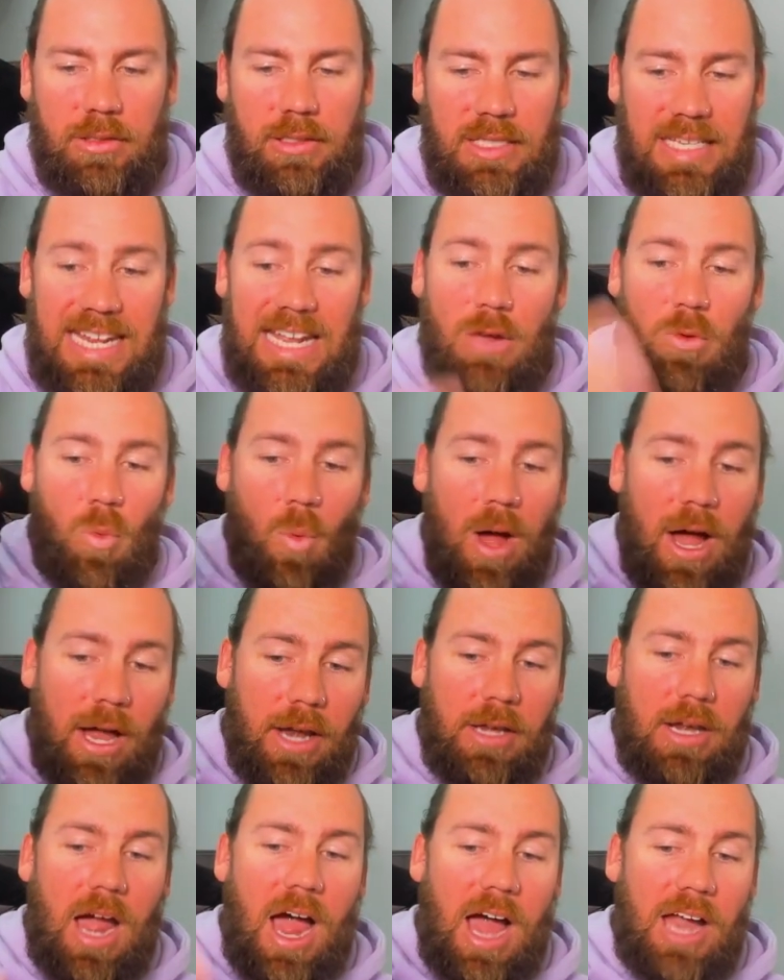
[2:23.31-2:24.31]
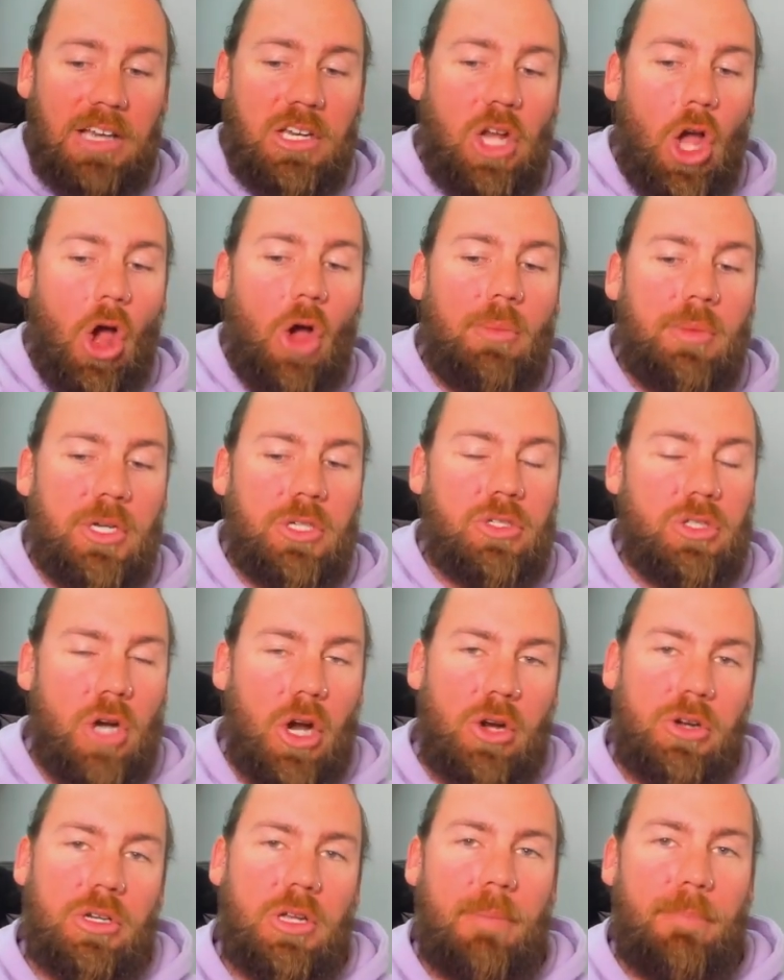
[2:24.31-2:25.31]
tier 1 uncommon
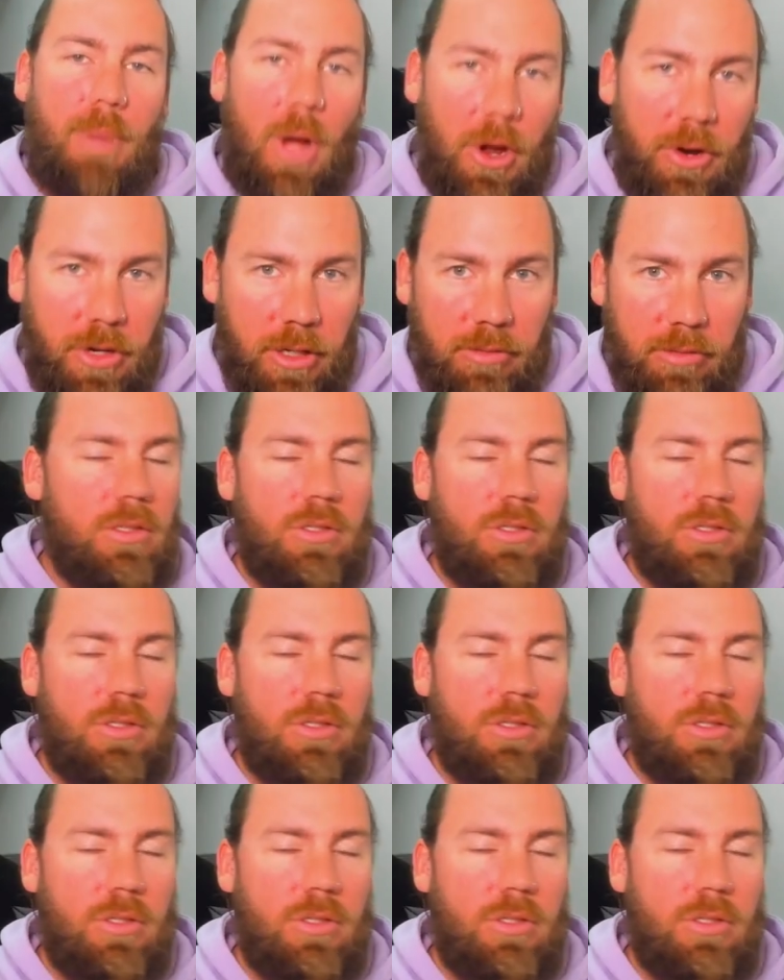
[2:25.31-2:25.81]
drone component.